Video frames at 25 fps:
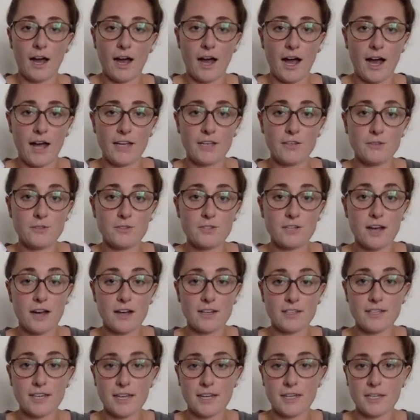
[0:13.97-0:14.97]
I use
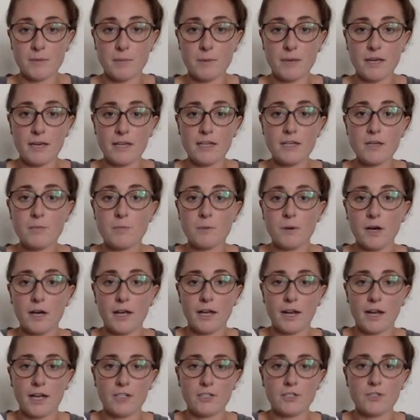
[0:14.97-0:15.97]
cotton candy pink,
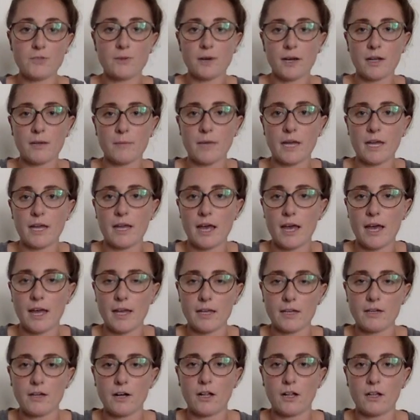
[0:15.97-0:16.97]
but I just recommend
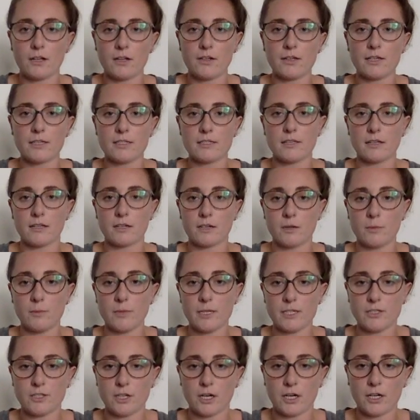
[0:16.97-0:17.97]
any color that's a little
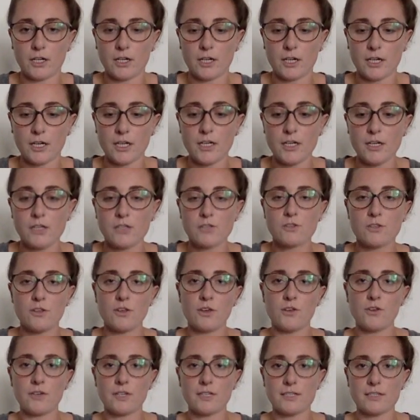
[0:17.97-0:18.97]
bit darker so that
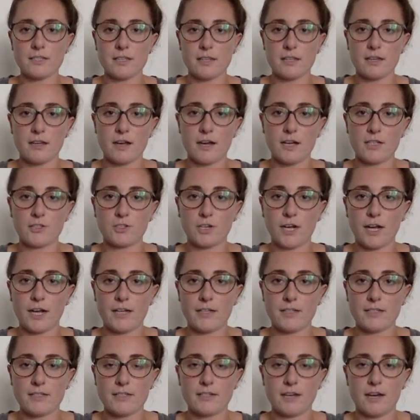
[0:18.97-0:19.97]
you can see the
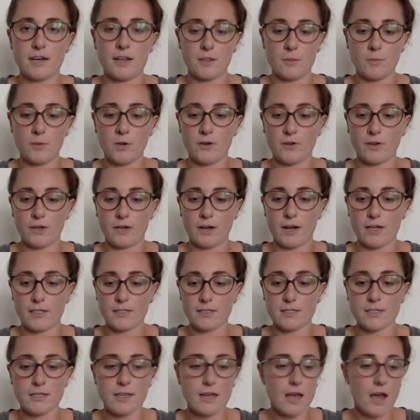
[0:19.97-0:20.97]
contrast on the polka
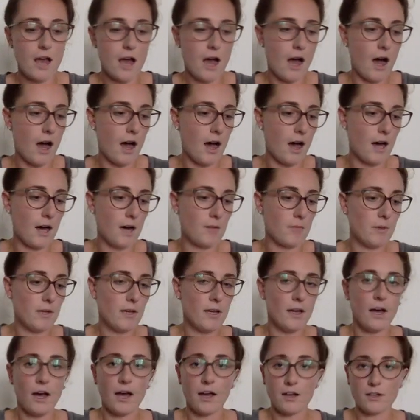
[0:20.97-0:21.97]
dots. Um,
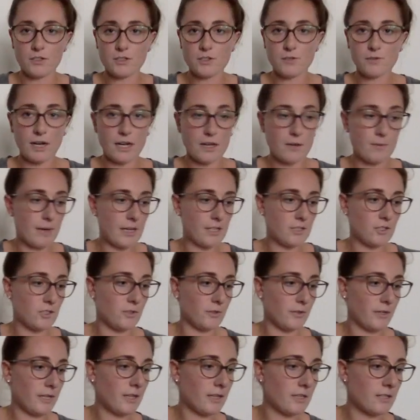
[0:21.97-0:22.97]
I also recommend
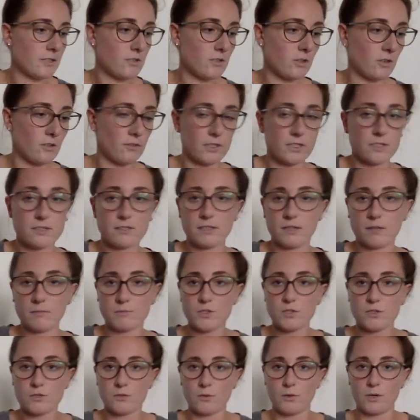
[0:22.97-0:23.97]
doing this over some
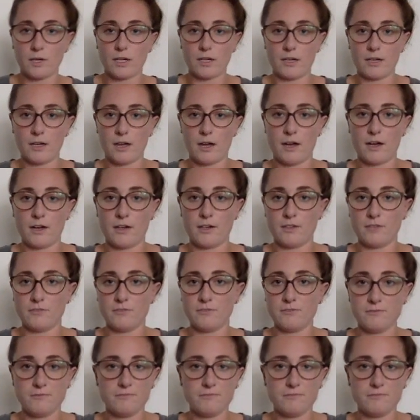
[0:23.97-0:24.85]
sort of